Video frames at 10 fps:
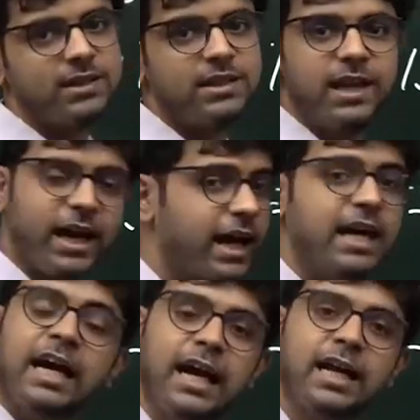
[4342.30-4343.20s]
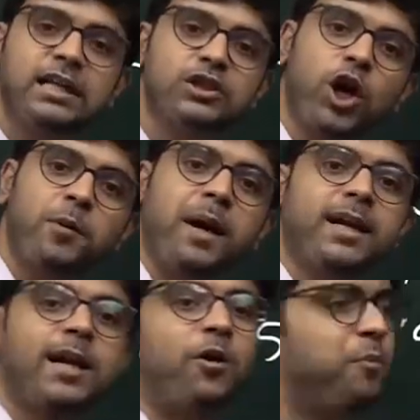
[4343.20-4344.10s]
Okay? It does not matter
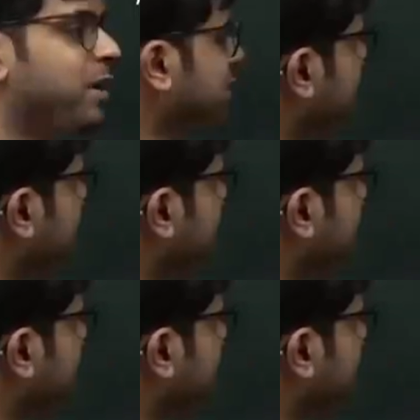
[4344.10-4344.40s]
how much the